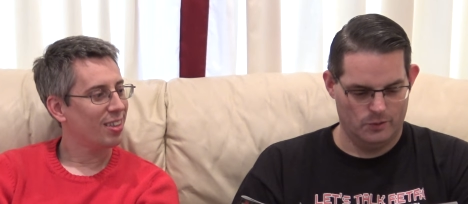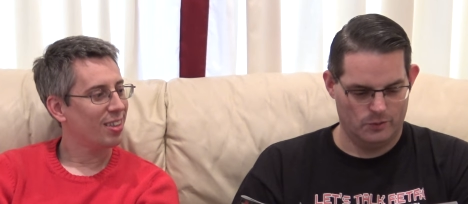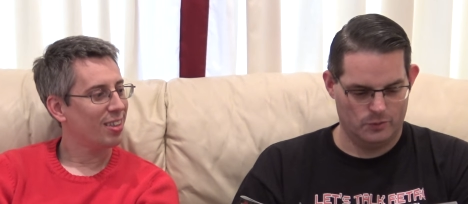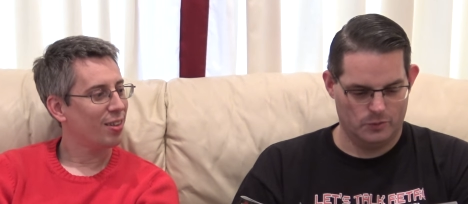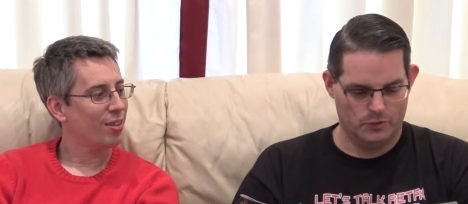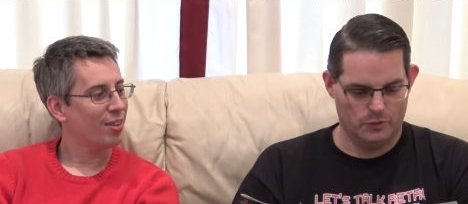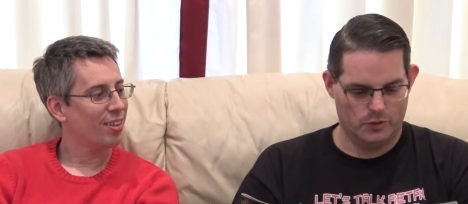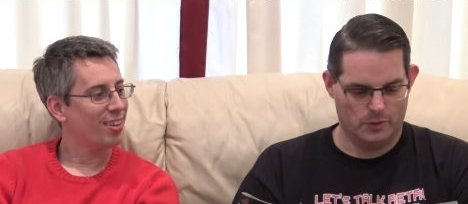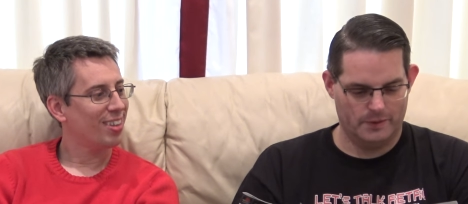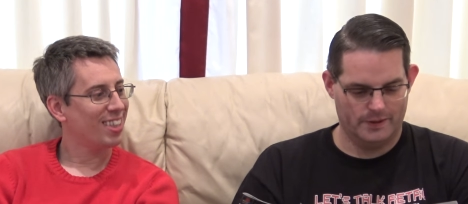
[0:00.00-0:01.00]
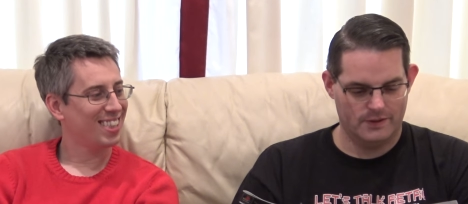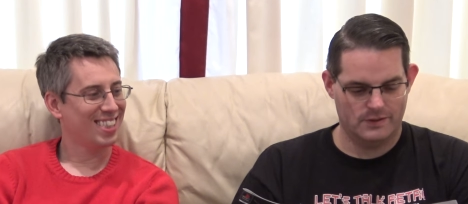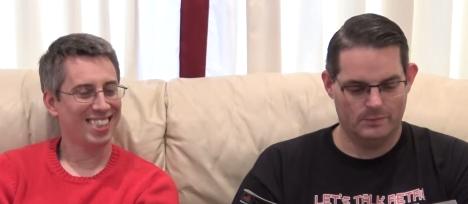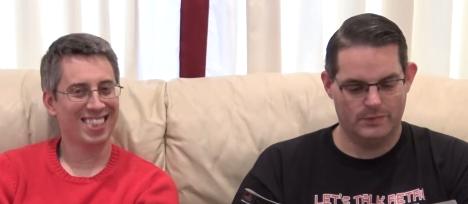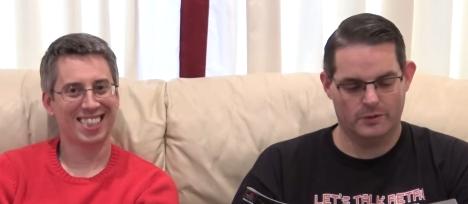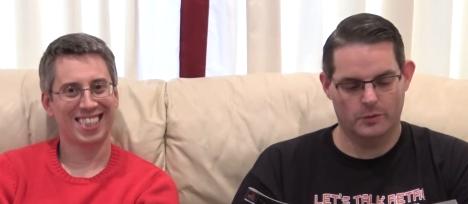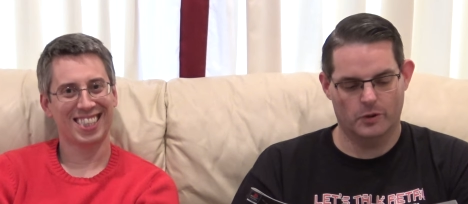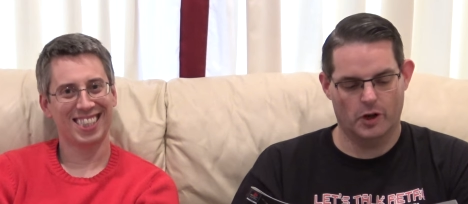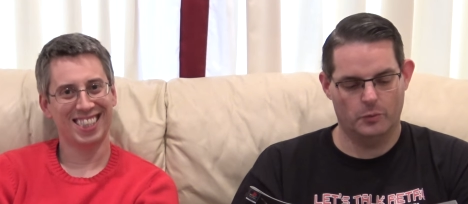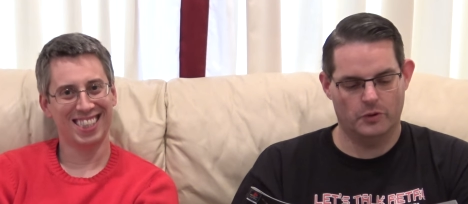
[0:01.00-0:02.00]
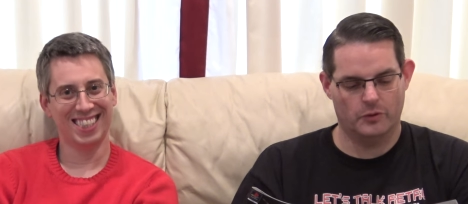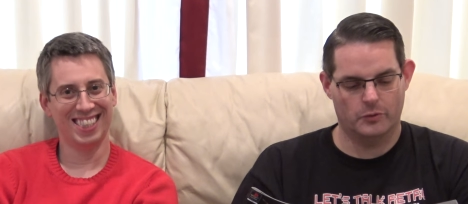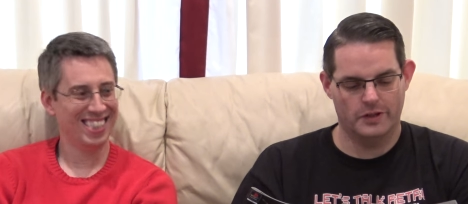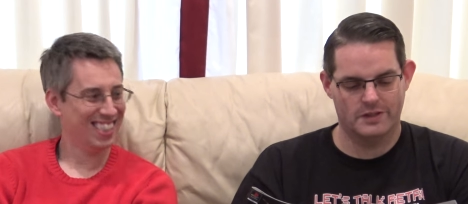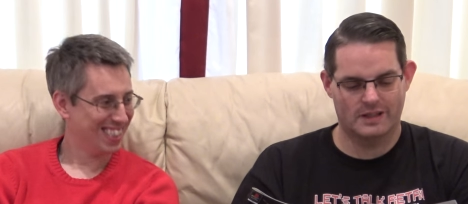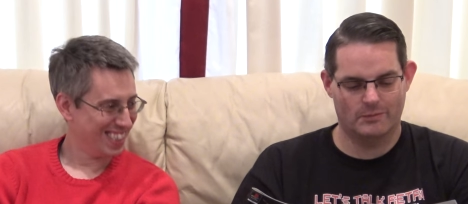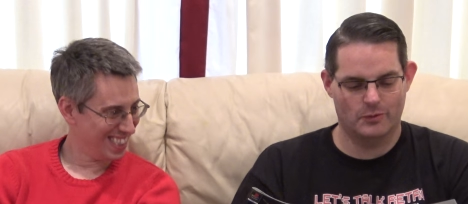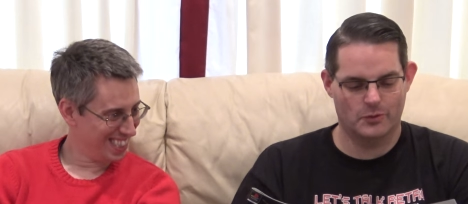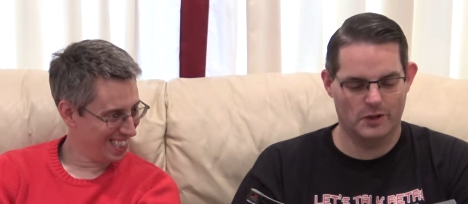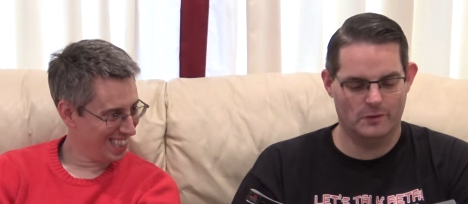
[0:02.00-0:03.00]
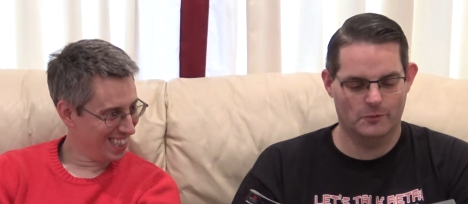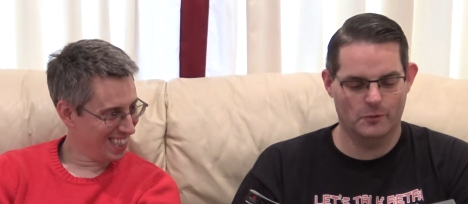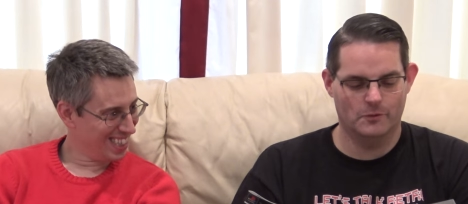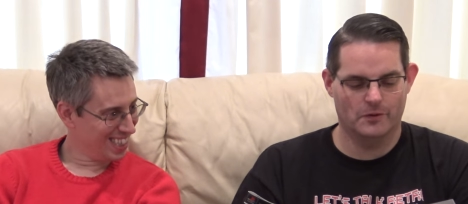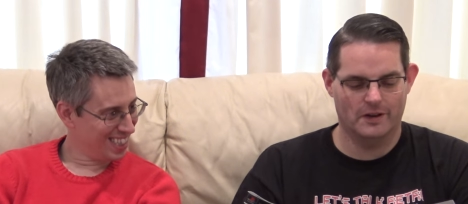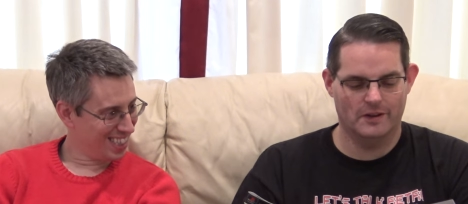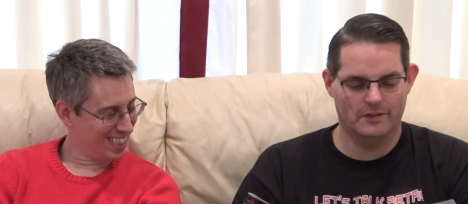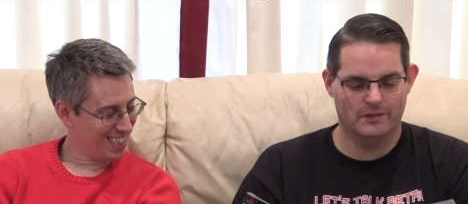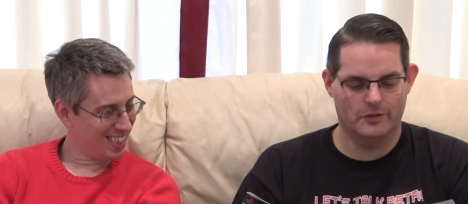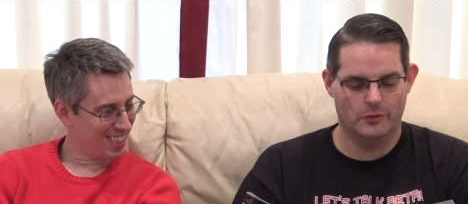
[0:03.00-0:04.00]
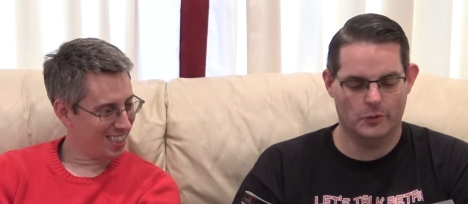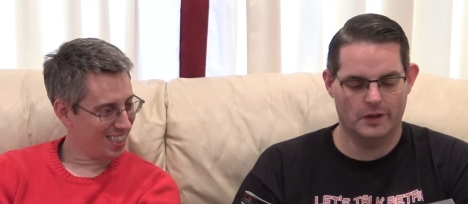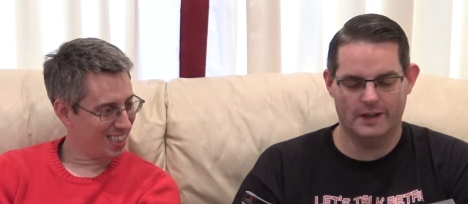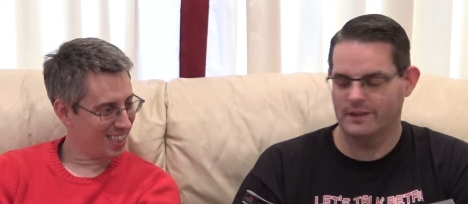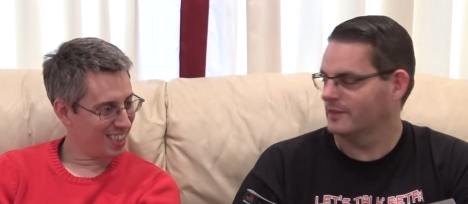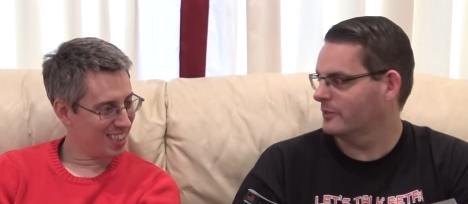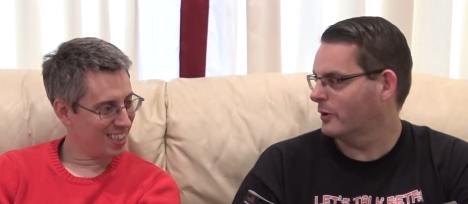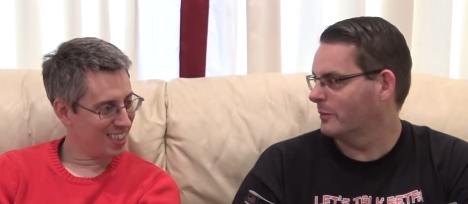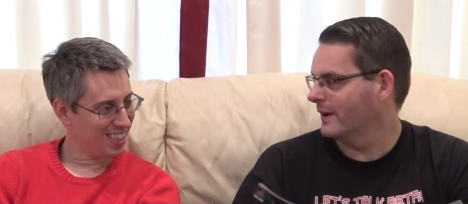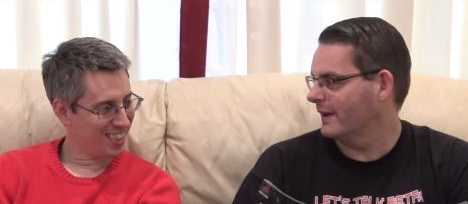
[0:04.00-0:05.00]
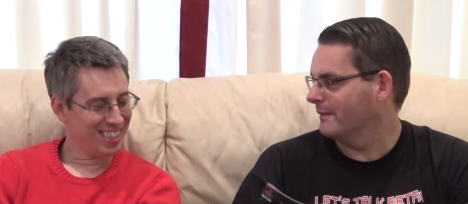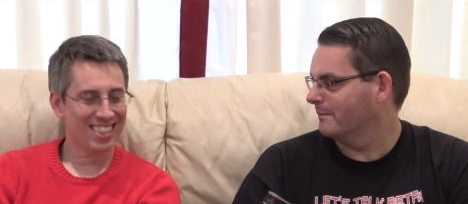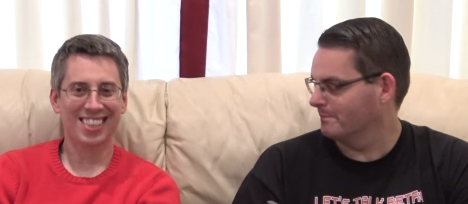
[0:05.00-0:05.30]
Speaker 1: To you a copy now, simply call 01373453888.